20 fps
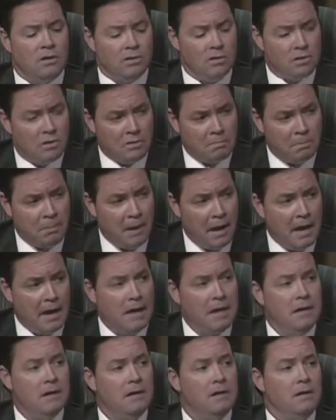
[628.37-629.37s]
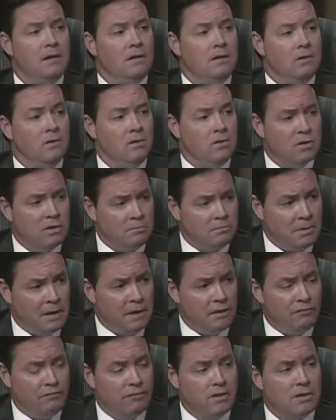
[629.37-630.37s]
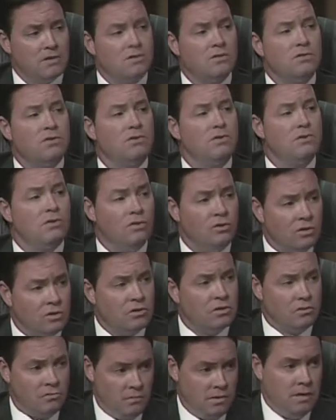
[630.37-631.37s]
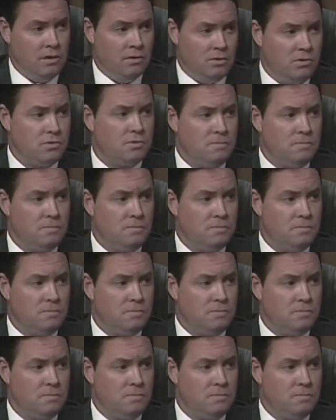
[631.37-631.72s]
Good pay, good benefits, good careers.